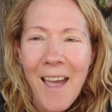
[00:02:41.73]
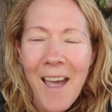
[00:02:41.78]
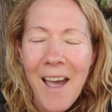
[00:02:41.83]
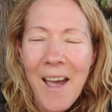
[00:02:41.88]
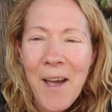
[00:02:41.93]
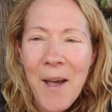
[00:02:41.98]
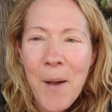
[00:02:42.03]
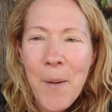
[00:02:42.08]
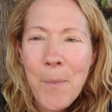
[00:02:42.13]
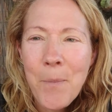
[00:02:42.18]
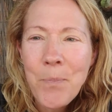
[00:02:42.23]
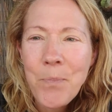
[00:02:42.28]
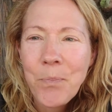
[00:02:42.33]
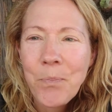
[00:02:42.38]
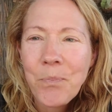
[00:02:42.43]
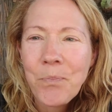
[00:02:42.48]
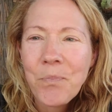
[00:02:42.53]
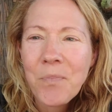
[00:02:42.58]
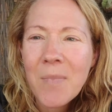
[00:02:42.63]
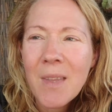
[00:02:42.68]
Um,
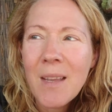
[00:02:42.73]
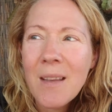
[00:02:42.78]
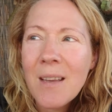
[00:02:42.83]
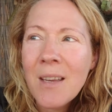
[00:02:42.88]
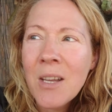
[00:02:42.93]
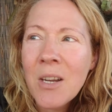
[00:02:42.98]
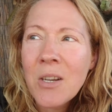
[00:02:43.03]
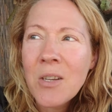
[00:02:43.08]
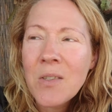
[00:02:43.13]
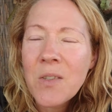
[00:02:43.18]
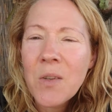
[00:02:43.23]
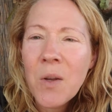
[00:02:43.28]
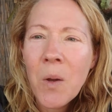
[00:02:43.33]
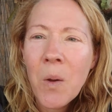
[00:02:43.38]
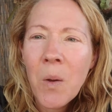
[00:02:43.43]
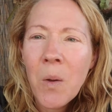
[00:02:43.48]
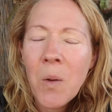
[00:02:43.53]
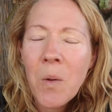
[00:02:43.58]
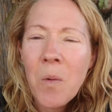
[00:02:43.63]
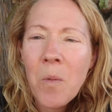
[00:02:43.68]
you know,
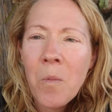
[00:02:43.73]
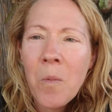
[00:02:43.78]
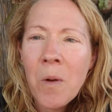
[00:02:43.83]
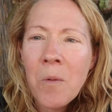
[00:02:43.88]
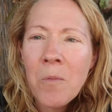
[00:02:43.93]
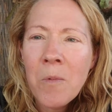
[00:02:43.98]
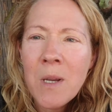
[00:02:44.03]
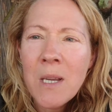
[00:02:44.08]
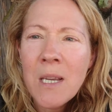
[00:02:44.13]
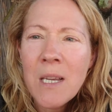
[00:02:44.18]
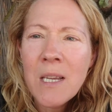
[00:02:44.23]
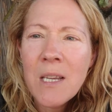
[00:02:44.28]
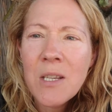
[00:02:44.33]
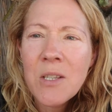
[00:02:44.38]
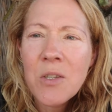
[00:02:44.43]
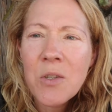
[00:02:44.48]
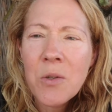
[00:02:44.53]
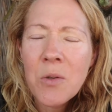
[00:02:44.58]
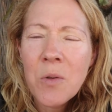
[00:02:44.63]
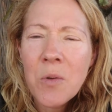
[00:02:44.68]
so when we
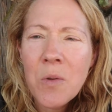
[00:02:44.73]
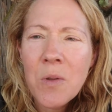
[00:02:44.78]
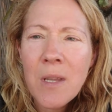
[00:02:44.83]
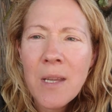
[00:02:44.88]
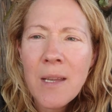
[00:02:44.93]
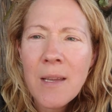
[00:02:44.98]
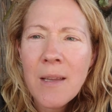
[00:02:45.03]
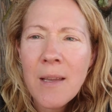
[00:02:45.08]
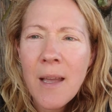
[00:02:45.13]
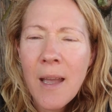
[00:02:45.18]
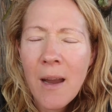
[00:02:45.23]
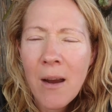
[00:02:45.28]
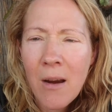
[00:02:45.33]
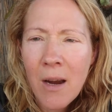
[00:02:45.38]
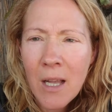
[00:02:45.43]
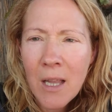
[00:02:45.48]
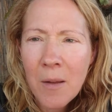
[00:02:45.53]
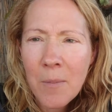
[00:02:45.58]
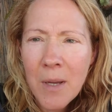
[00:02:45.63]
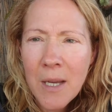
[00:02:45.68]
do the air
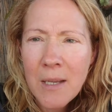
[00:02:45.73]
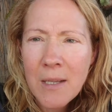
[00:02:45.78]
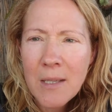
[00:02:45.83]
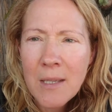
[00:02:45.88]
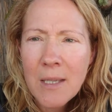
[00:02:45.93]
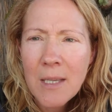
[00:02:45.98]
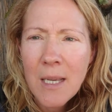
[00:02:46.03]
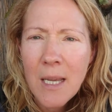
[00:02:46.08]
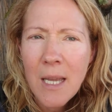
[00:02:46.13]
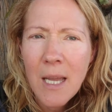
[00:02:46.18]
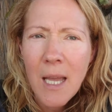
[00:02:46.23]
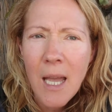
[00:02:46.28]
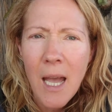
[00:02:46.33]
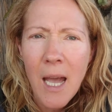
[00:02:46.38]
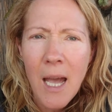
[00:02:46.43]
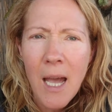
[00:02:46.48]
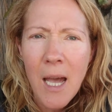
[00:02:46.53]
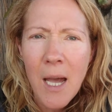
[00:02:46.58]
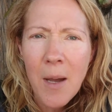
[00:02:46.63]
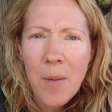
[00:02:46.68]
element,
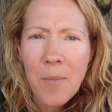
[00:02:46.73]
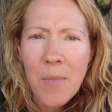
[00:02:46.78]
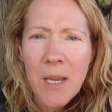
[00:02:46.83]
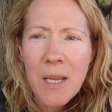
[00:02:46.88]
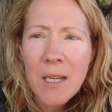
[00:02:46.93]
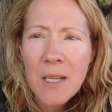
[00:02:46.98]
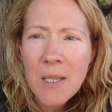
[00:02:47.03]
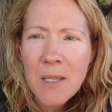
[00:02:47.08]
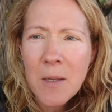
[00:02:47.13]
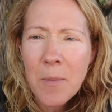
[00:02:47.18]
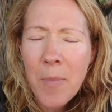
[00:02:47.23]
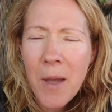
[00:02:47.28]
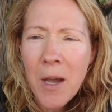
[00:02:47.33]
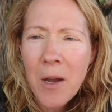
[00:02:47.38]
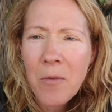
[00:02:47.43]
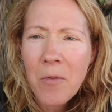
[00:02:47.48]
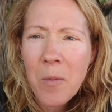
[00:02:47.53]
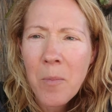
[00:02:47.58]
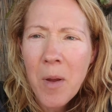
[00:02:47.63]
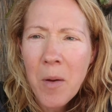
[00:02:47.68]
um, it is
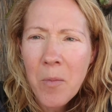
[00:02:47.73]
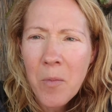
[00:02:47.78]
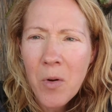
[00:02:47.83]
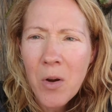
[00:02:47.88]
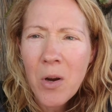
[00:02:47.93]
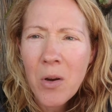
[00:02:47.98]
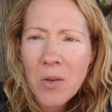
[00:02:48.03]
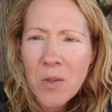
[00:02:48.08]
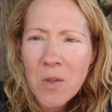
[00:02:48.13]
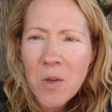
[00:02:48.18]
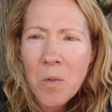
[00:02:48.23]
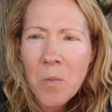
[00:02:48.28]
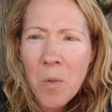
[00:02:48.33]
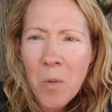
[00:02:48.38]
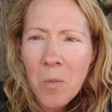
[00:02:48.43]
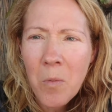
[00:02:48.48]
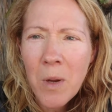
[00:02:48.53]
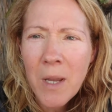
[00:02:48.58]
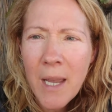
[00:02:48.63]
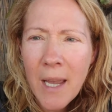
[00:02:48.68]
about remembering also
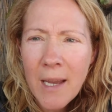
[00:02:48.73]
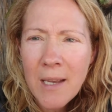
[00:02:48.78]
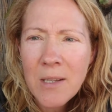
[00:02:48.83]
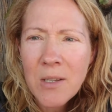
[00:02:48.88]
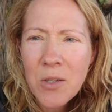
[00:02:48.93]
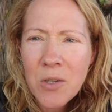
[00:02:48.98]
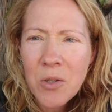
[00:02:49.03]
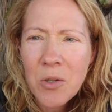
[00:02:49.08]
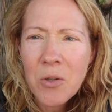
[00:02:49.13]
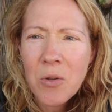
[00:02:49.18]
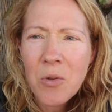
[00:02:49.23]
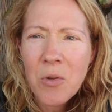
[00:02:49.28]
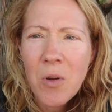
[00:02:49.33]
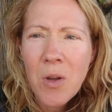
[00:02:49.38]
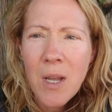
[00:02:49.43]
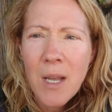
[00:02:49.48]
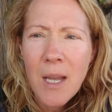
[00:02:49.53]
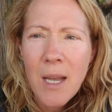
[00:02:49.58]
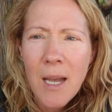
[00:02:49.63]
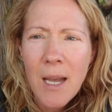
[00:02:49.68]
what we can do
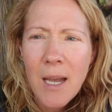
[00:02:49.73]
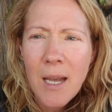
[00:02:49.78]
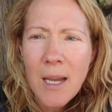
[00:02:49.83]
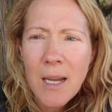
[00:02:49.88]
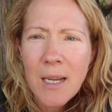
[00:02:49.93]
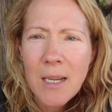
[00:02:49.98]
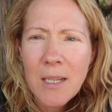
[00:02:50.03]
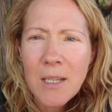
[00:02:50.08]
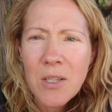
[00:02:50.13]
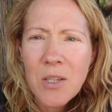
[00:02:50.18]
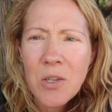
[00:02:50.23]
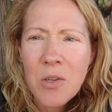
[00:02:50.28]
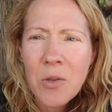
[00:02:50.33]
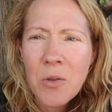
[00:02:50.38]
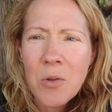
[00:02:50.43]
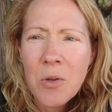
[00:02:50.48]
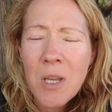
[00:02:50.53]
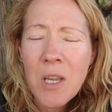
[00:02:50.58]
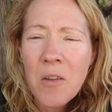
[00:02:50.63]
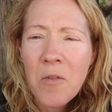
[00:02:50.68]
uh,
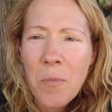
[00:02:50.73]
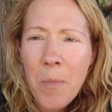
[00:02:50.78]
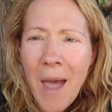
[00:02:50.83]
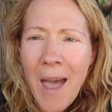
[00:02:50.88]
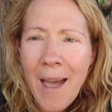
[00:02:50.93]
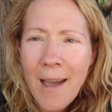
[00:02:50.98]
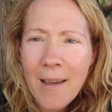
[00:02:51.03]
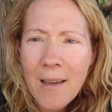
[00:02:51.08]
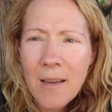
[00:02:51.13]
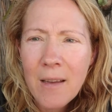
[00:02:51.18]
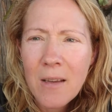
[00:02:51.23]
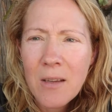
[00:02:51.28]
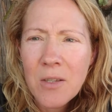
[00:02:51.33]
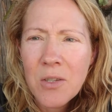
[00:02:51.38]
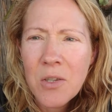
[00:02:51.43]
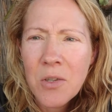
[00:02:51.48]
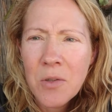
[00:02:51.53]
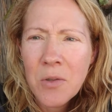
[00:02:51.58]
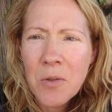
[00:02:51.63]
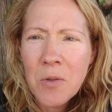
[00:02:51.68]
to give back
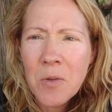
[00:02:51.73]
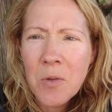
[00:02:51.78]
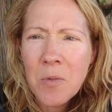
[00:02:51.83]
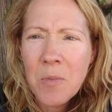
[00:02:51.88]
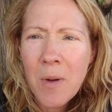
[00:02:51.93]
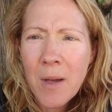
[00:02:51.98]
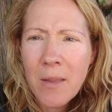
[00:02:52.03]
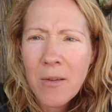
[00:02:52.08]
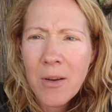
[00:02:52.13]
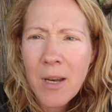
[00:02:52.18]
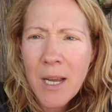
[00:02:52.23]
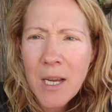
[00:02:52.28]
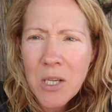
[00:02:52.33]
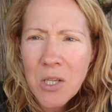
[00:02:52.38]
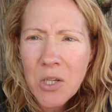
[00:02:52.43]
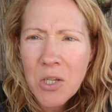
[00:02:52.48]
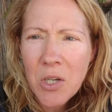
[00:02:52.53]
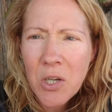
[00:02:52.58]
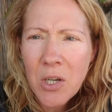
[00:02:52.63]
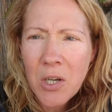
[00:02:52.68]
to Mother
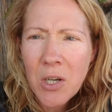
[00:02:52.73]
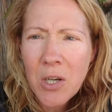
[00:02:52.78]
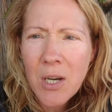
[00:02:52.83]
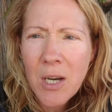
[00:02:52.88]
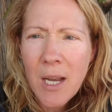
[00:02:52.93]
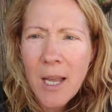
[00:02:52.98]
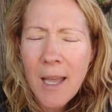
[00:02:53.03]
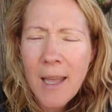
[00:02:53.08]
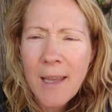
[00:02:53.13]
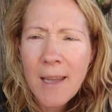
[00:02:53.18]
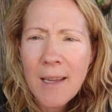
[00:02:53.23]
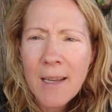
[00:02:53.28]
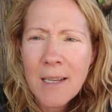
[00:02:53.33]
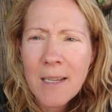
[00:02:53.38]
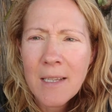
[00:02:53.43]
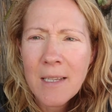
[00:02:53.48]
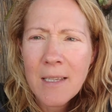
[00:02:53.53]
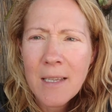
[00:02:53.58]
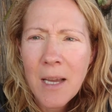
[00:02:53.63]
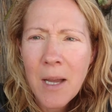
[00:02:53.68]
Nature
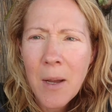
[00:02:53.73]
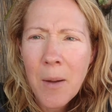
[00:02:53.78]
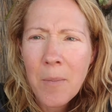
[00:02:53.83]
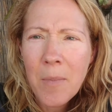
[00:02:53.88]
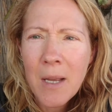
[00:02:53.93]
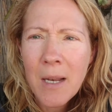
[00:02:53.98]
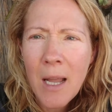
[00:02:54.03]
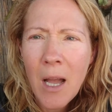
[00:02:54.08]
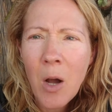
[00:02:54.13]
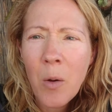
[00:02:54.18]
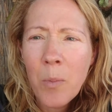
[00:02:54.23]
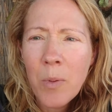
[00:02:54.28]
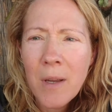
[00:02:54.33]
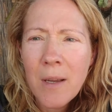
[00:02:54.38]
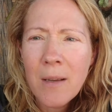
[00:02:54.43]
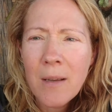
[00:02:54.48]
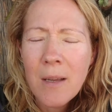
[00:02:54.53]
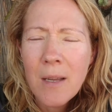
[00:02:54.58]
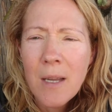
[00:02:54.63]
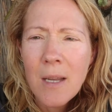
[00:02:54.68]
and um, in
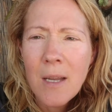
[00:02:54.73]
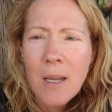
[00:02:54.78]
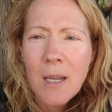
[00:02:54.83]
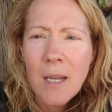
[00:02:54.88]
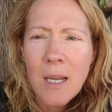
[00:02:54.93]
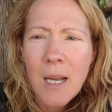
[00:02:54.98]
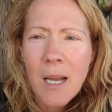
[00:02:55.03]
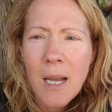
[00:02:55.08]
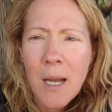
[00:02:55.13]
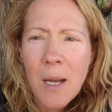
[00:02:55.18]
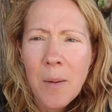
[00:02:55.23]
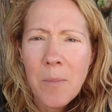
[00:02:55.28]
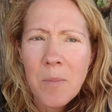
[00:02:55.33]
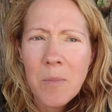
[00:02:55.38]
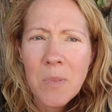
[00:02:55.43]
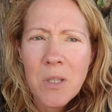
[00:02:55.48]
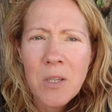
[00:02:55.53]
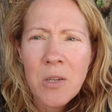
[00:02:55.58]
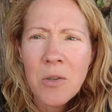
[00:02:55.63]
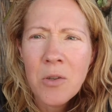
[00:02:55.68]
helping
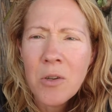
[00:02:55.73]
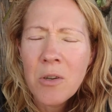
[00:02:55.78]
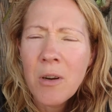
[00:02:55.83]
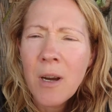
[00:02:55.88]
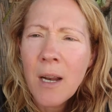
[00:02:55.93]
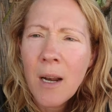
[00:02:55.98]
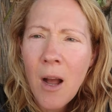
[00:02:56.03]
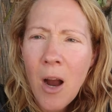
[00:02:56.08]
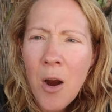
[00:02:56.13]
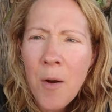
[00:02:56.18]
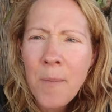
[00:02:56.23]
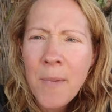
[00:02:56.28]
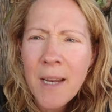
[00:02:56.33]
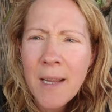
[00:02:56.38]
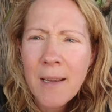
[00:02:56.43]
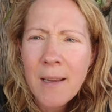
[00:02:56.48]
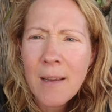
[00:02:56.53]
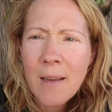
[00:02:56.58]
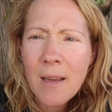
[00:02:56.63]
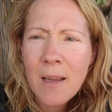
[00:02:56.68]
um, to create
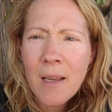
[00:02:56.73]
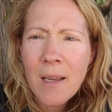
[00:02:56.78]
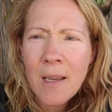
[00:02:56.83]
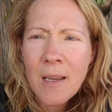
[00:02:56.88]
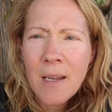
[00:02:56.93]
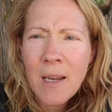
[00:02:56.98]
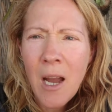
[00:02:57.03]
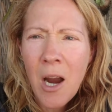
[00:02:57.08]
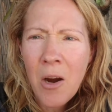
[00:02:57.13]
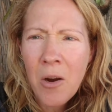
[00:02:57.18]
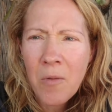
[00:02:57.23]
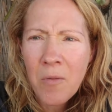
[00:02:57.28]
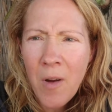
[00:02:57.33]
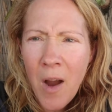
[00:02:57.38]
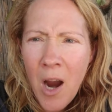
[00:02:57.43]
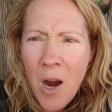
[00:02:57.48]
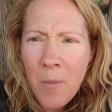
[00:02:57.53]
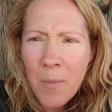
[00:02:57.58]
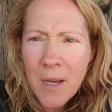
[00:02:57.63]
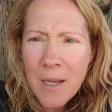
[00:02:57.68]
harmony in our
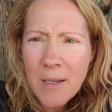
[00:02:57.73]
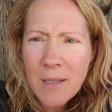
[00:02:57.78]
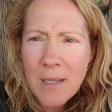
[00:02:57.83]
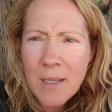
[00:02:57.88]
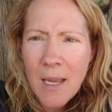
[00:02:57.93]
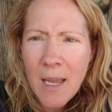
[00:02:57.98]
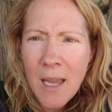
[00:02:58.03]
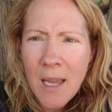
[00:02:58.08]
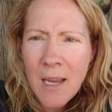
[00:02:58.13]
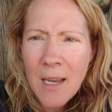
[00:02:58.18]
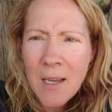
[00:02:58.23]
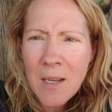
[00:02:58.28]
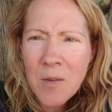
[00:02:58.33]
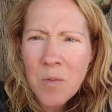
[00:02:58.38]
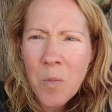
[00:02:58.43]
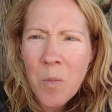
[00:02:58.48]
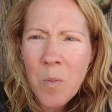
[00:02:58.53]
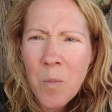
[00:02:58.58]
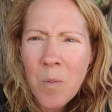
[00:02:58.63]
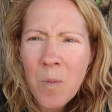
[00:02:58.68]
environment.
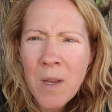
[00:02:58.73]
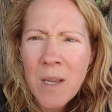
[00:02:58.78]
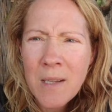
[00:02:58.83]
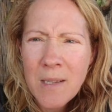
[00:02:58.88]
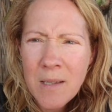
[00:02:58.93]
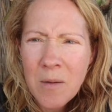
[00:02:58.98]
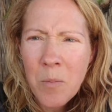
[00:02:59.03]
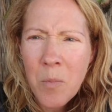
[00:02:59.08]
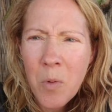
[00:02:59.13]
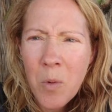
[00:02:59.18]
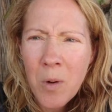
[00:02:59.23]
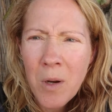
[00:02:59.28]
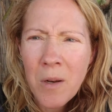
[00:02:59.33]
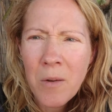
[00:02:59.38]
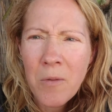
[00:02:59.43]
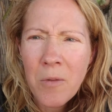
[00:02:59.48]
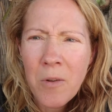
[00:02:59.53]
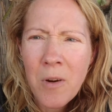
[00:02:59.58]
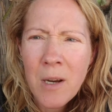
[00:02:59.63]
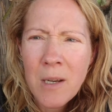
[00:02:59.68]
And it's
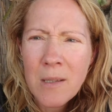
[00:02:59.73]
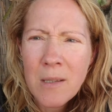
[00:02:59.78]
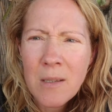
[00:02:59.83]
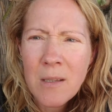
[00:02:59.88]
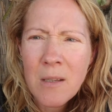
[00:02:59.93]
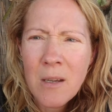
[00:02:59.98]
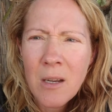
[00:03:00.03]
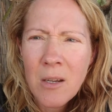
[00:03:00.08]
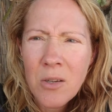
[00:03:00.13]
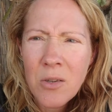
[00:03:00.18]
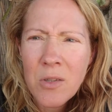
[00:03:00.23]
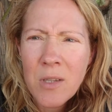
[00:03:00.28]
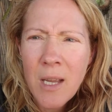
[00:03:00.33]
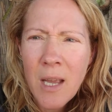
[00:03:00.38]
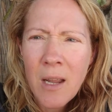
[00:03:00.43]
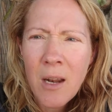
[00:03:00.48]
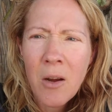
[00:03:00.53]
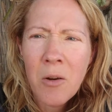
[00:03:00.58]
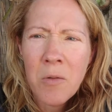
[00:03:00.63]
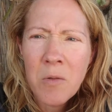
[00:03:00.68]
important for us to understand our